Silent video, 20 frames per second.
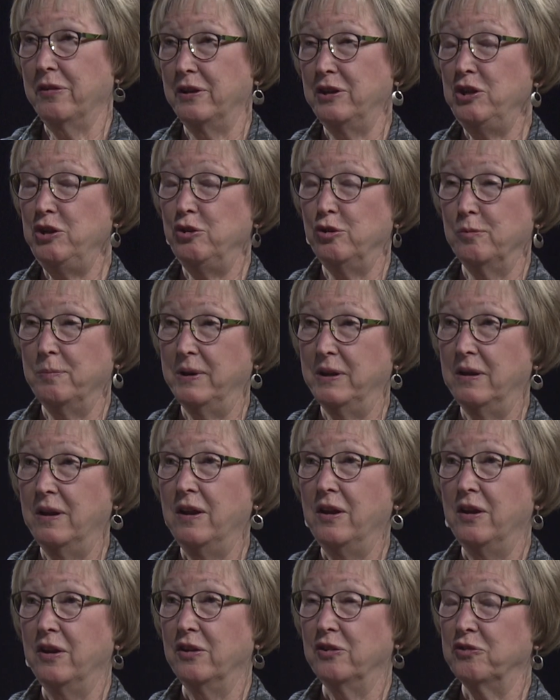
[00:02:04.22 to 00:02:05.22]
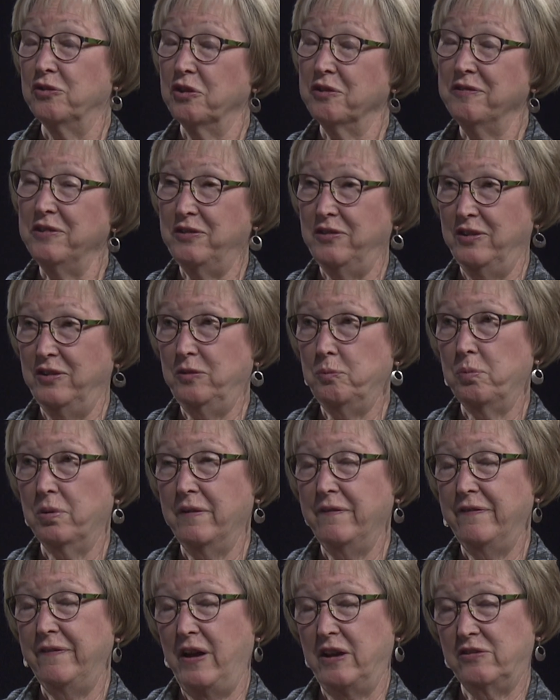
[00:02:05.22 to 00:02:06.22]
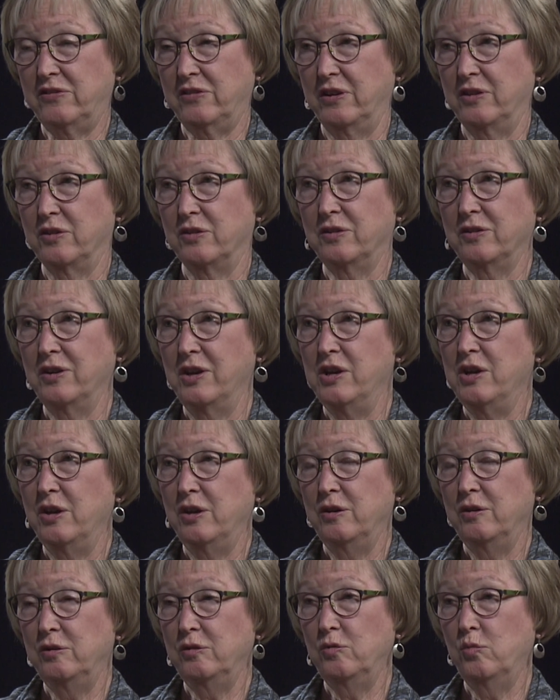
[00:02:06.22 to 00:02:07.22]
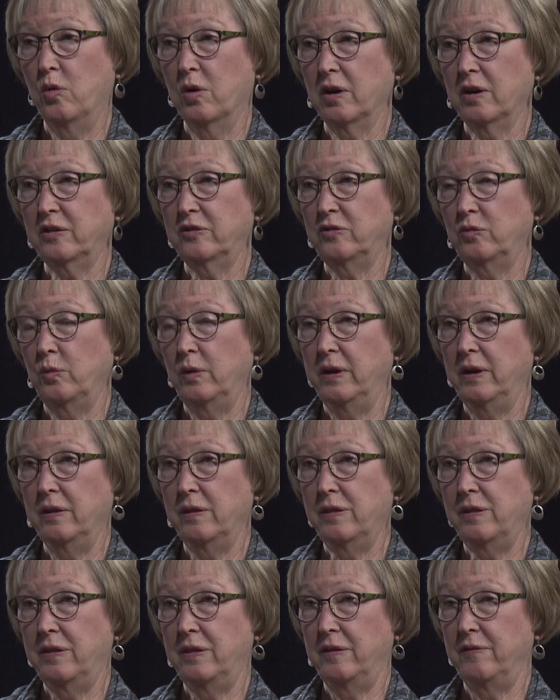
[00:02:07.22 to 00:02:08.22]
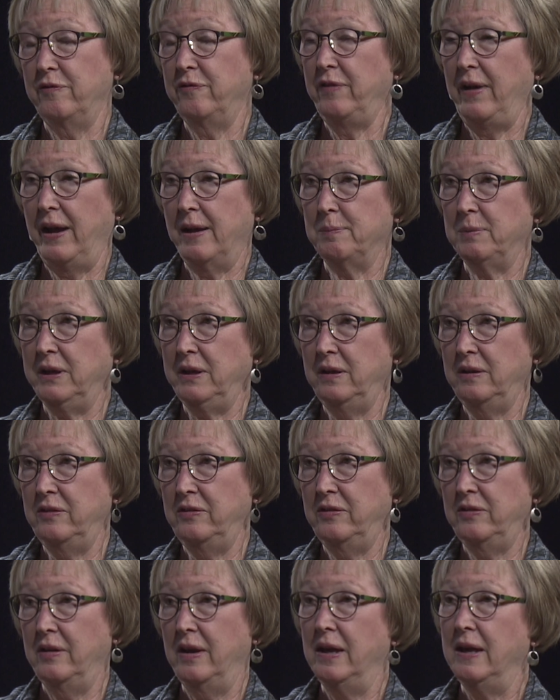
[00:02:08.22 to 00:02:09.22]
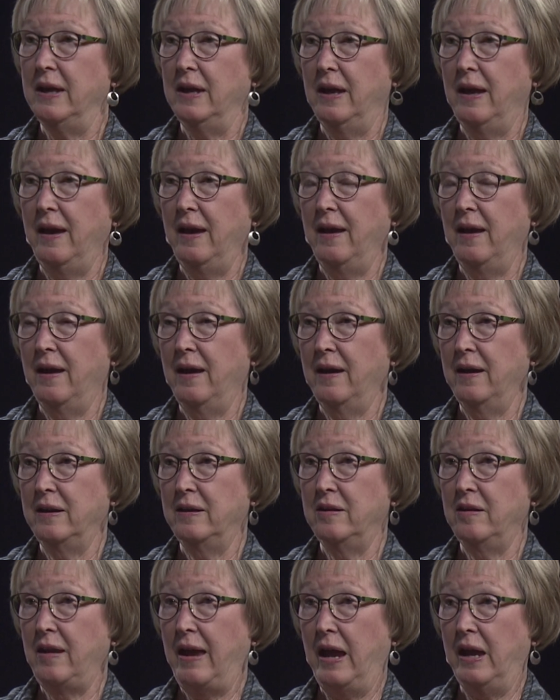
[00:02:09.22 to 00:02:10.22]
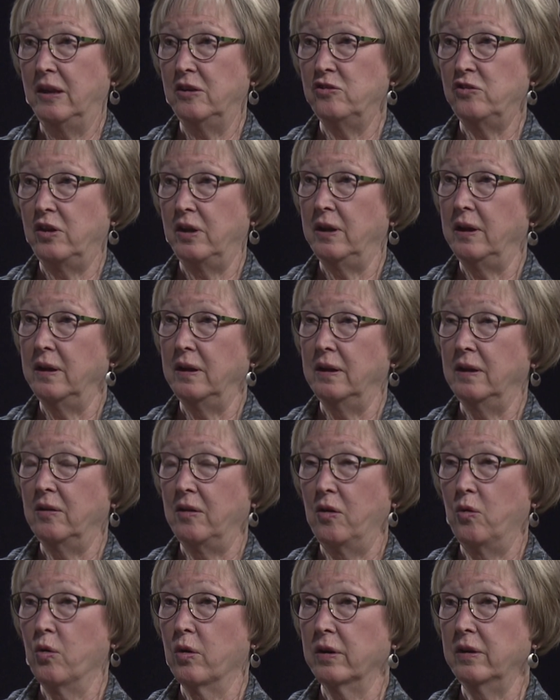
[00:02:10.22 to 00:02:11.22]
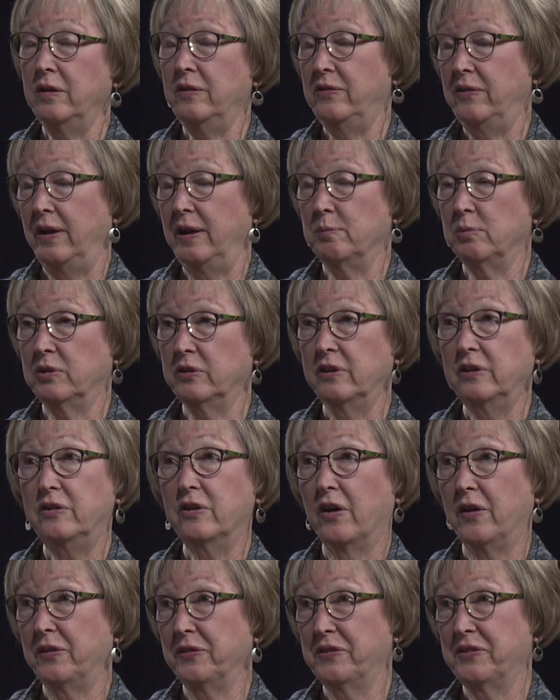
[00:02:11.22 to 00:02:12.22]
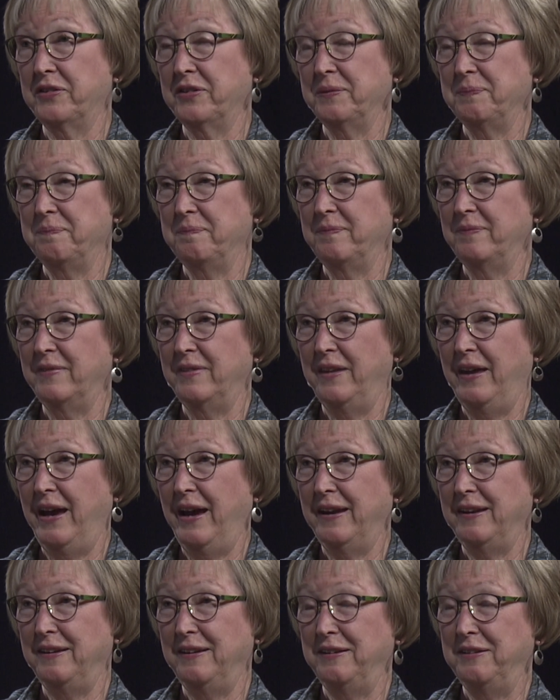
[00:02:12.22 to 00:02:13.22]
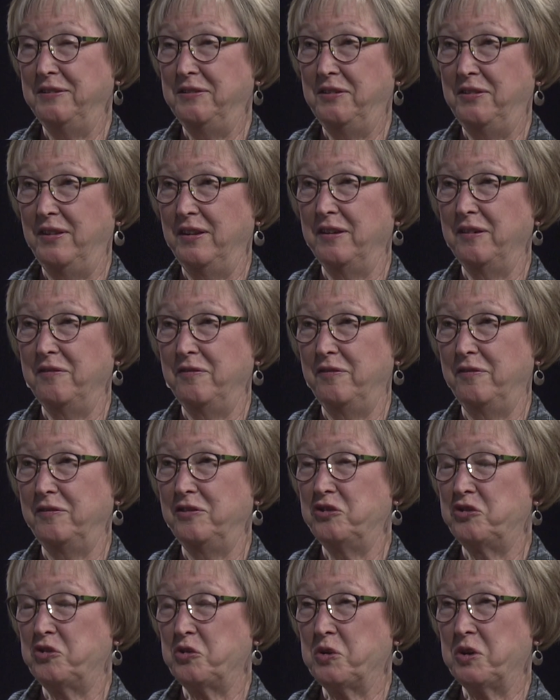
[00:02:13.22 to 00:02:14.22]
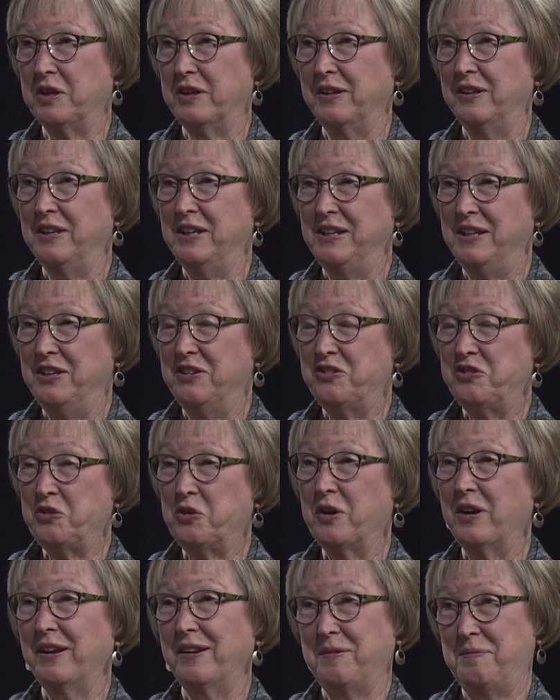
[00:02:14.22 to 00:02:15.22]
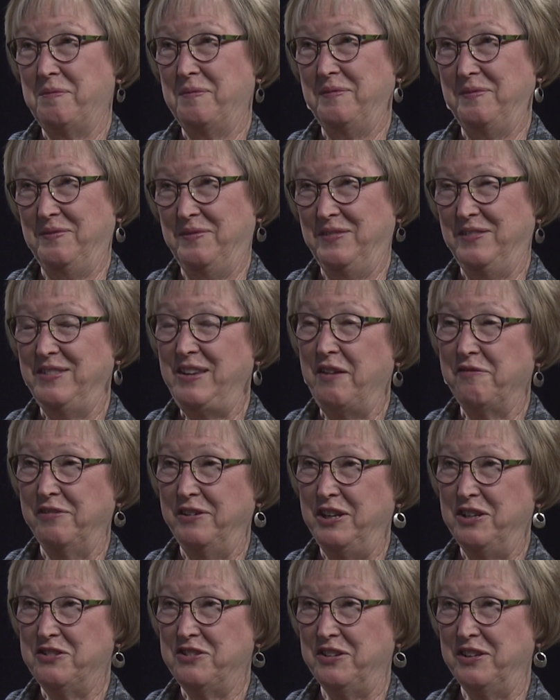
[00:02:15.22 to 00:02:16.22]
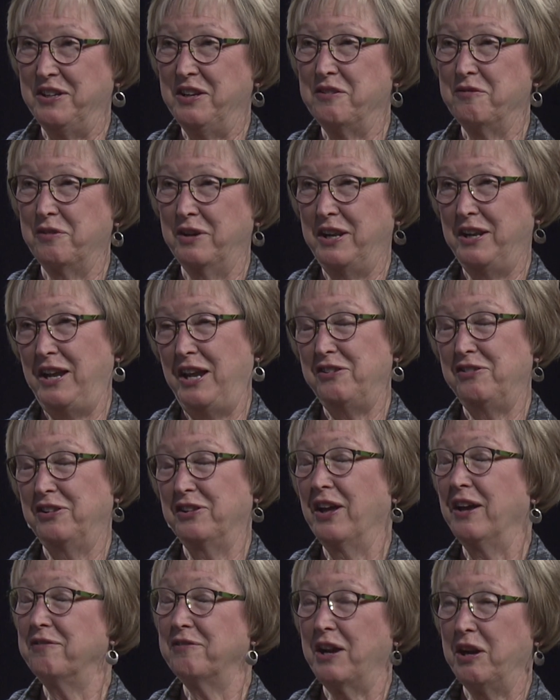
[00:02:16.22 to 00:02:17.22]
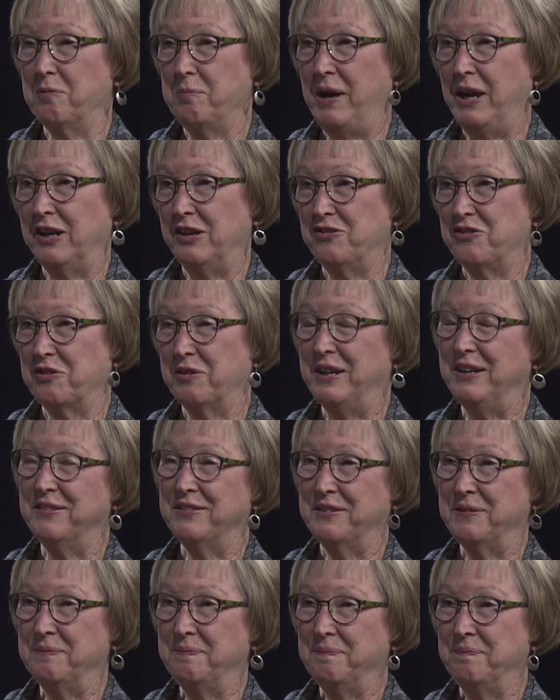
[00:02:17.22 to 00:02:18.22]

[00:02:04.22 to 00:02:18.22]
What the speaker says: and human services professional who works with families and aging or disabled adults. That is the short definition of what an aging life care manager is.